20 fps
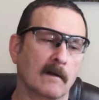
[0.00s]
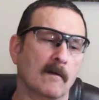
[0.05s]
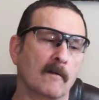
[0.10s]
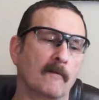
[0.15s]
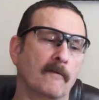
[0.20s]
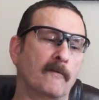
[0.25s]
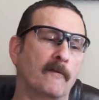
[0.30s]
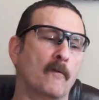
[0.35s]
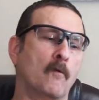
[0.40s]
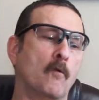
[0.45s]

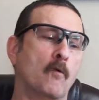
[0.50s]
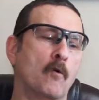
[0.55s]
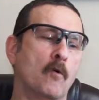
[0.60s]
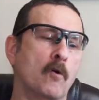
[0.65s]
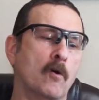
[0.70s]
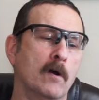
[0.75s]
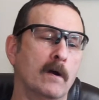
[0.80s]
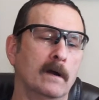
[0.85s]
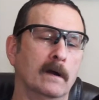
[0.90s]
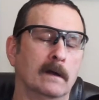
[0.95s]

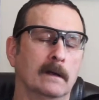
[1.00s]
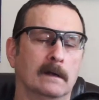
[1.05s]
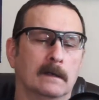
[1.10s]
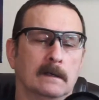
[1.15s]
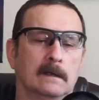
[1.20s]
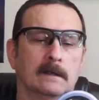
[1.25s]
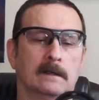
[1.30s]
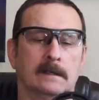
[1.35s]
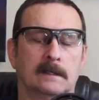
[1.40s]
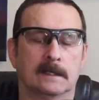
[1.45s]
for
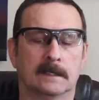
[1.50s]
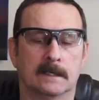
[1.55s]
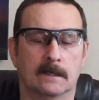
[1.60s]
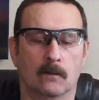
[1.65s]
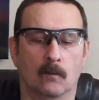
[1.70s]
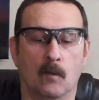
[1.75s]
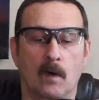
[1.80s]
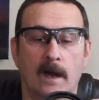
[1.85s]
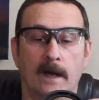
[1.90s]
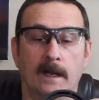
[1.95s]

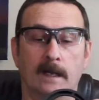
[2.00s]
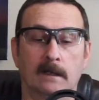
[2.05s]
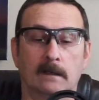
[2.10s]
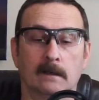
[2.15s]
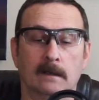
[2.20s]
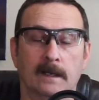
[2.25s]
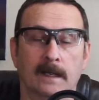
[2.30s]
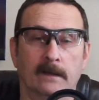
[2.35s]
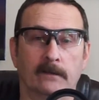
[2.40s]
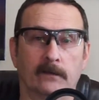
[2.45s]
wide
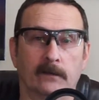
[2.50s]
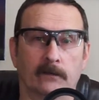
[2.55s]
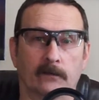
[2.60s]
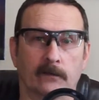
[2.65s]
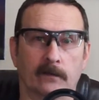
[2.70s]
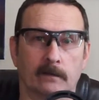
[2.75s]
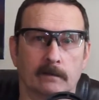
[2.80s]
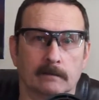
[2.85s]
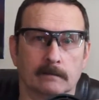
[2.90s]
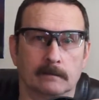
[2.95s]
angle
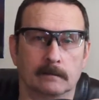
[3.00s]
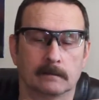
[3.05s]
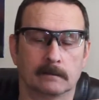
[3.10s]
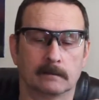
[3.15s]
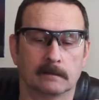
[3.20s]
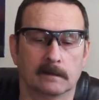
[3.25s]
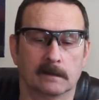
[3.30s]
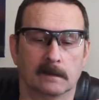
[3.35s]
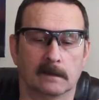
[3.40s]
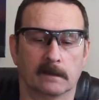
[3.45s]
lenses.
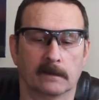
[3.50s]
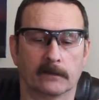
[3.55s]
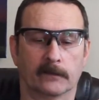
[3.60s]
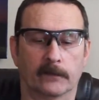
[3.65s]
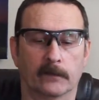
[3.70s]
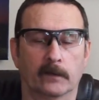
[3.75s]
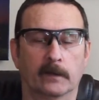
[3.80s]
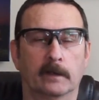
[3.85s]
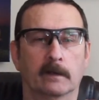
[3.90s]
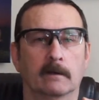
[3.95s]

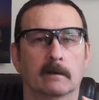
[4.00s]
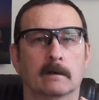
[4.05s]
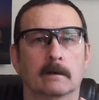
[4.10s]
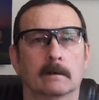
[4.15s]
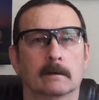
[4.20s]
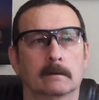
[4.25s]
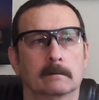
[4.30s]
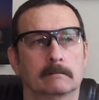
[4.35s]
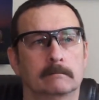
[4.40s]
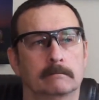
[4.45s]
So
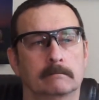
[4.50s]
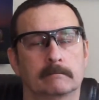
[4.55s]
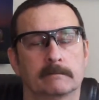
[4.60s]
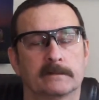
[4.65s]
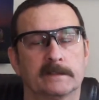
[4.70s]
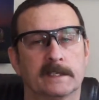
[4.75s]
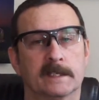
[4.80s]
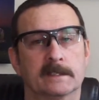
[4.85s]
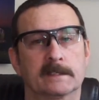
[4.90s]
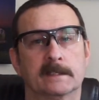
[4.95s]
your
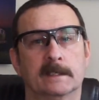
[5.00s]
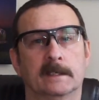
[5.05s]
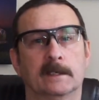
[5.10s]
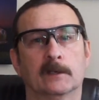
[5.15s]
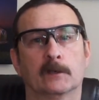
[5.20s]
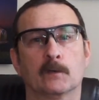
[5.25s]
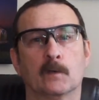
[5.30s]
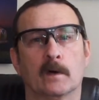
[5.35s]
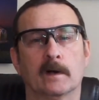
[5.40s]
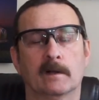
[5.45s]
16
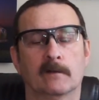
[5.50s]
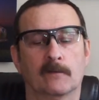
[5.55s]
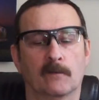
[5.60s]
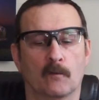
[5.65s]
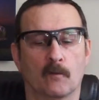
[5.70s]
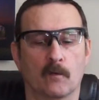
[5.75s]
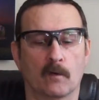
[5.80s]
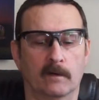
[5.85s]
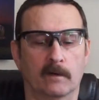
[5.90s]
to 24,